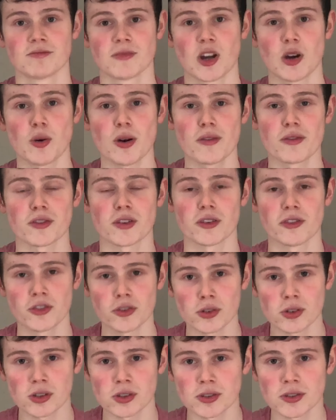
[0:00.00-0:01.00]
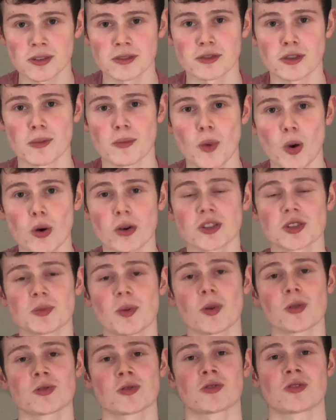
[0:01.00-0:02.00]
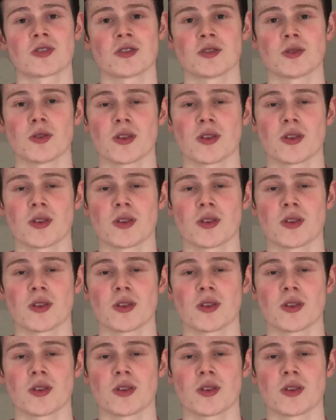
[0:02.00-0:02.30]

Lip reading: However, if you are looking for more exposure to the